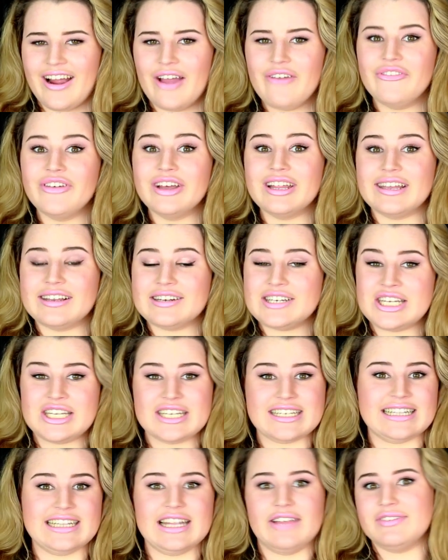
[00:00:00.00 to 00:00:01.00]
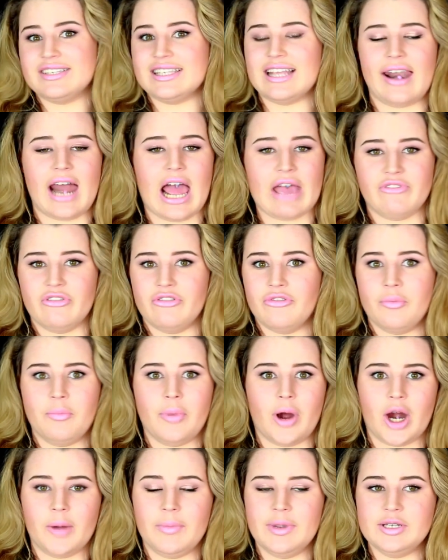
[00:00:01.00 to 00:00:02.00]
I feel like she just lives the life of a
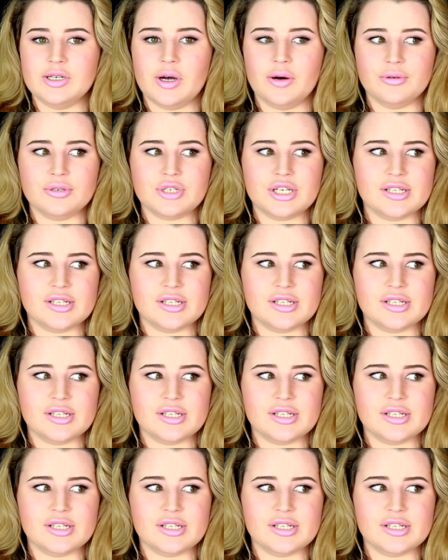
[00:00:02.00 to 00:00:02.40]
Barbie doll.